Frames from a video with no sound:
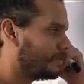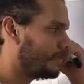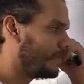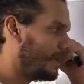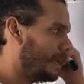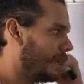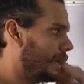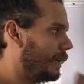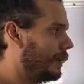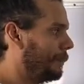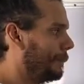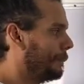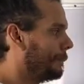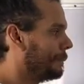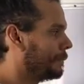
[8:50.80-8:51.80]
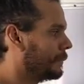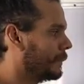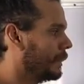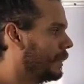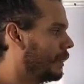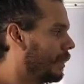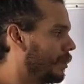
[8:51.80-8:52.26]

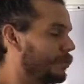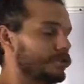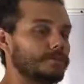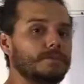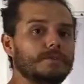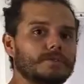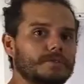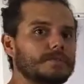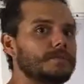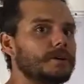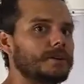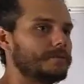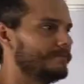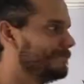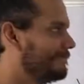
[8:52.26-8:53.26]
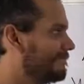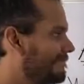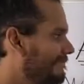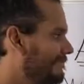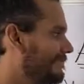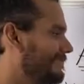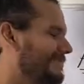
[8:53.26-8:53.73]
are the boots, but
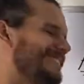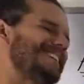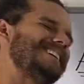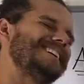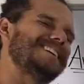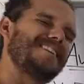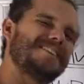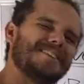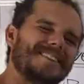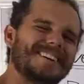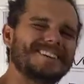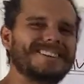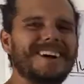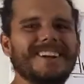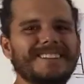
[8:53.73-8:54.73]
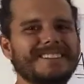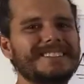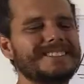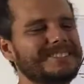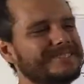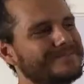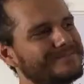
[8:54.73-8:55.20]

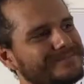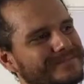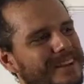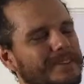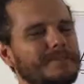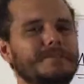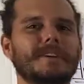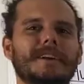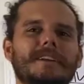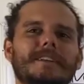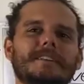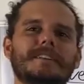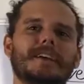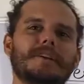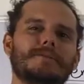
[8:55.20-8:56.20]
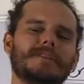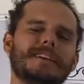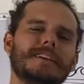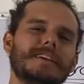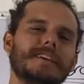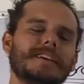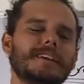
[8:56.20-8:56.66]
$30, I don't find it like
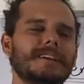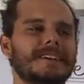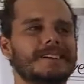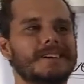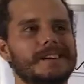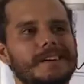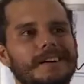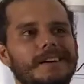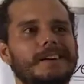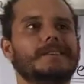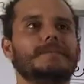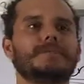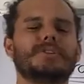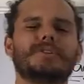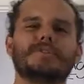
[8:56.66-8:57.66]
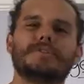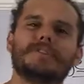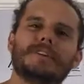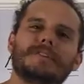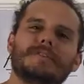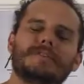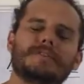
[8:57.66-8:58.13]
really
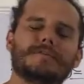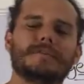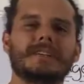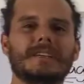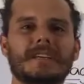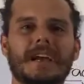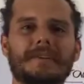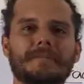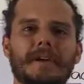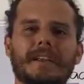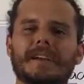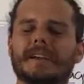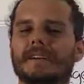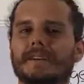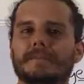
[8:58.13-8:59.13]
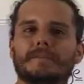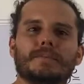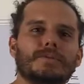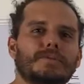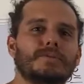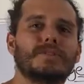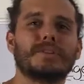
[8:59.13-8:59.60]
fitting for me. I'm not like a
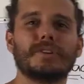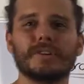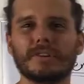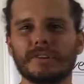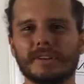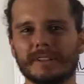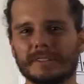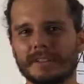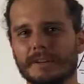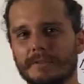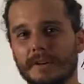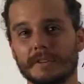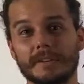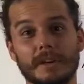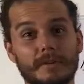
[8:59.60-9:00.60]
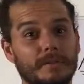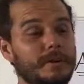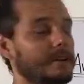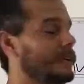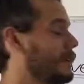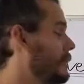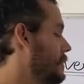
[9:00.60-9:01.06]
boot girl, etc., etc.
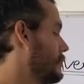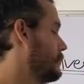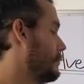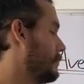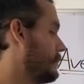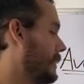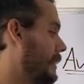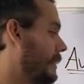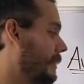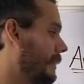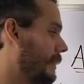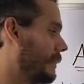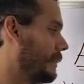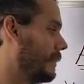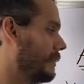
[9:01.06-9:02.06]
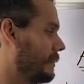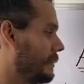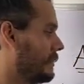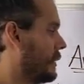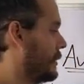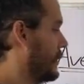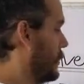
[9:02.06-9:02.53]
So they click,
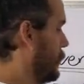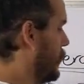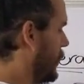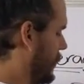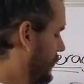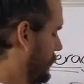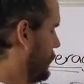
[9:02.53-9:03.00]
they don't want it,